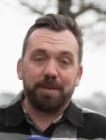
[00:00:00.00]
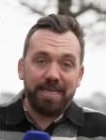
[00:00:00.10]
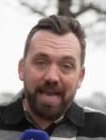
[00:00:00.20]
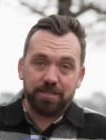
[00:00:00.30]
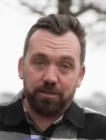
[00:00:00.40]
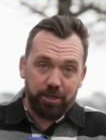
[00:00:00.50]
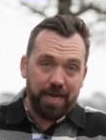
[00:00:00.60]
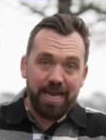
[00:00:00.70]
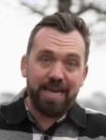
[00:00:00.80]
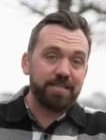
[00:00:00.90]
But yes, look,
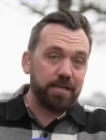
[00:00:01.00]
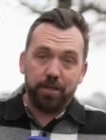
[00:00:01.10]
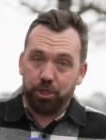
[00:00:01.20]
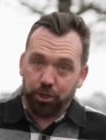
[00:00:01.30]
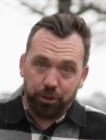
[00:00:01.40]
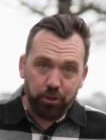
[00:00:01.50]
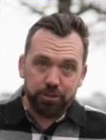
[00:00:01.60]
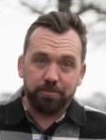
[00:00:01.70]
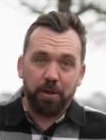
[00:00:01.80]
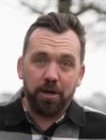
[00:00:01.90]
it is another shot
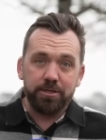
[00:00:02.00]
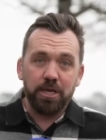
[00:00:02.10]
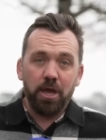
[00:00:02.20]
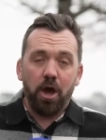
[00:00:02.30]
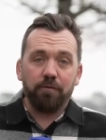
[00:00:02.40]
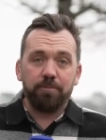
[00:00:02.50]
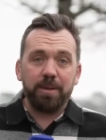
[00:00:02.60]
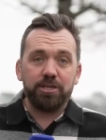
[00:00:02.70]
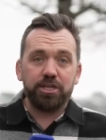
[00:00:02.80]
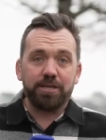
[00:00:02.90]
across the bows of the
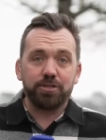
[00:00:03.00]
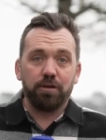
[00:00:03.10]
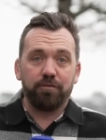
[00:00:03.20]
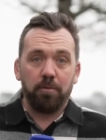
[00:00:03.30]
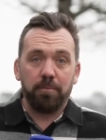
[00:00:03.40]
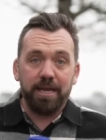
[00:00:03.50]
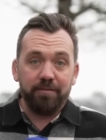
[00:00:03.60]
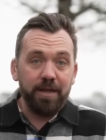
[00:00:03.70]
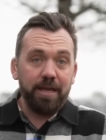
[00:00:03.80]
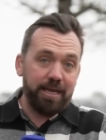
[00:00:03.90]
PGA Tour from LIV.